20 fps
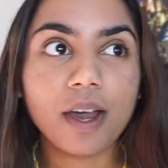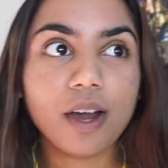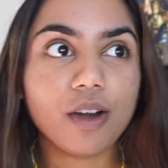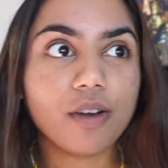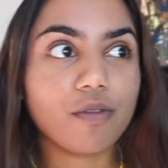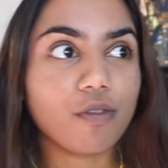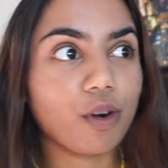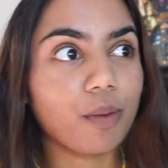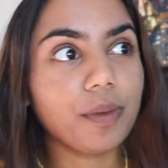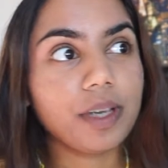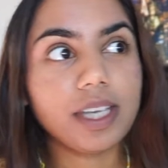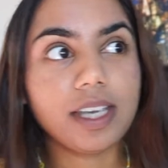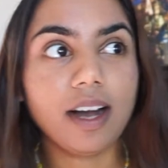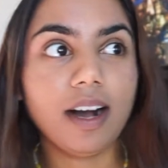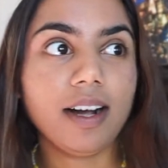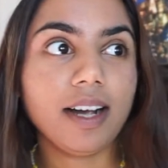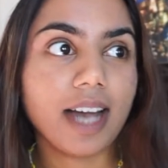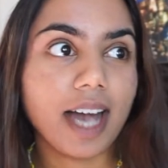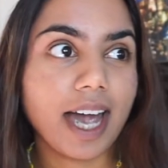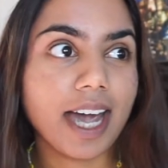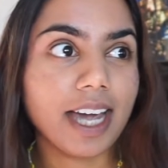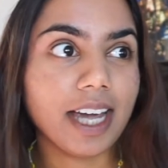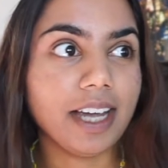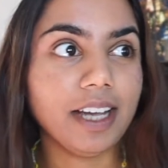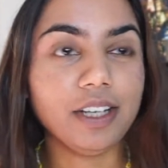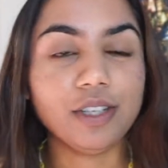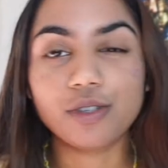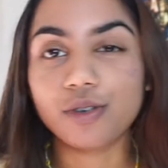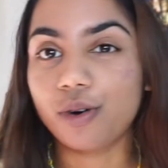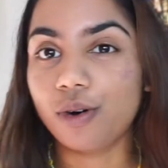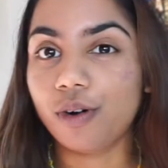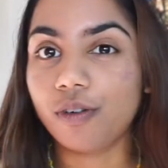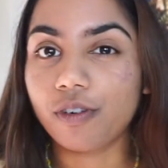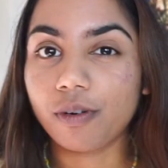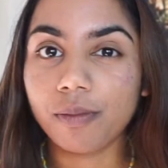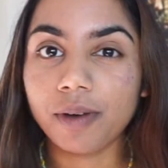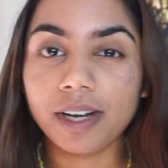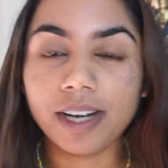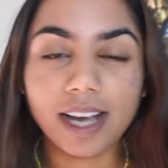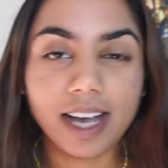from a young age or from
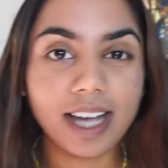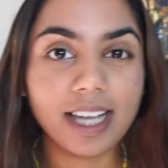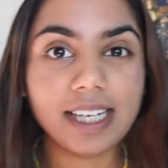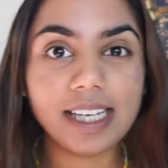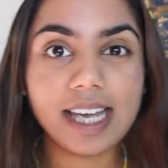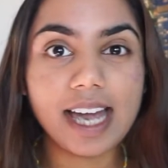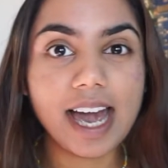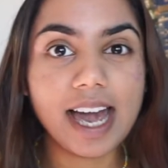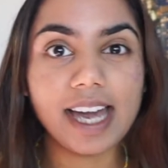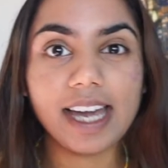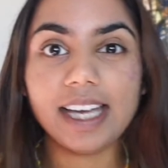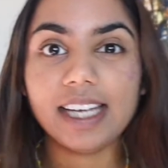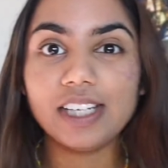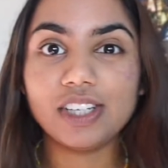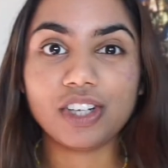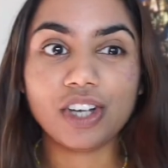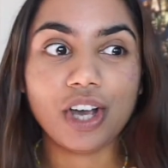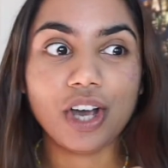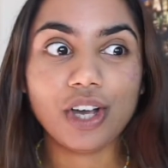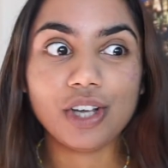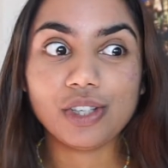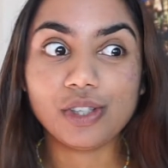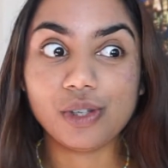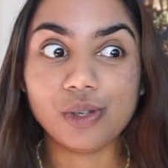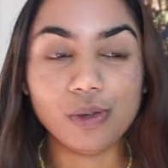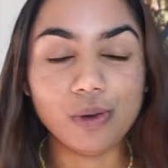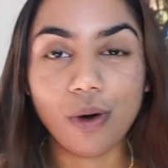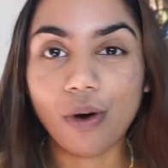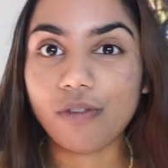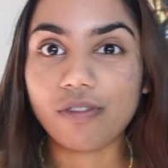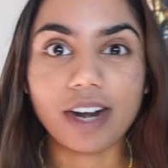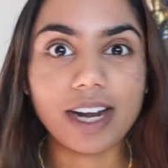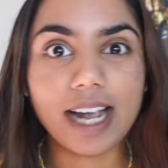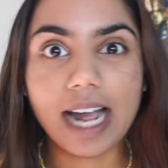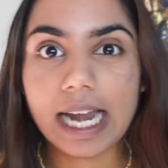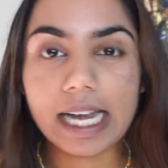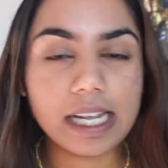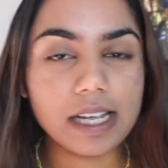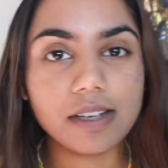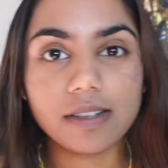an early age. Do not write
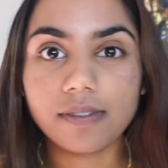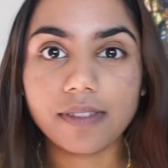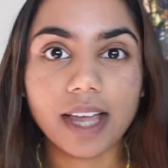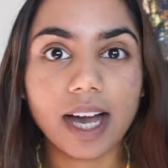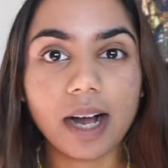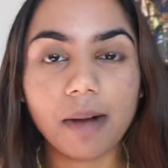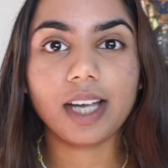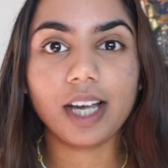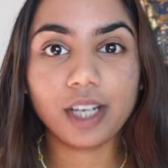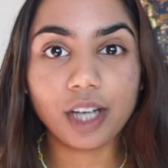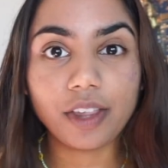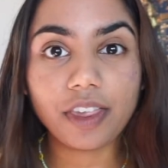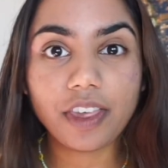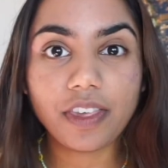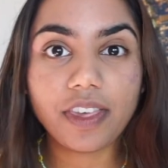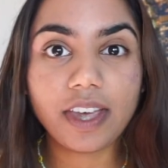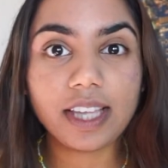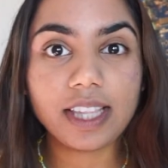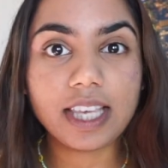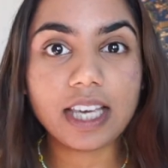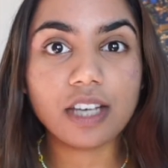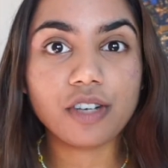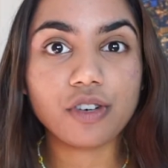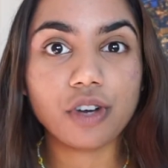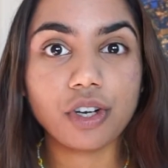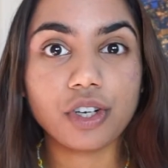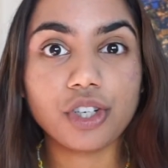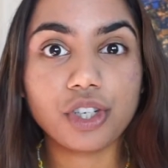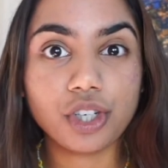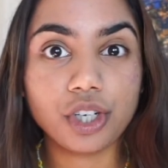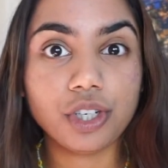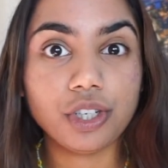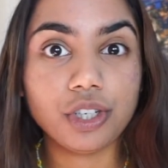any of that. Another thing the intro should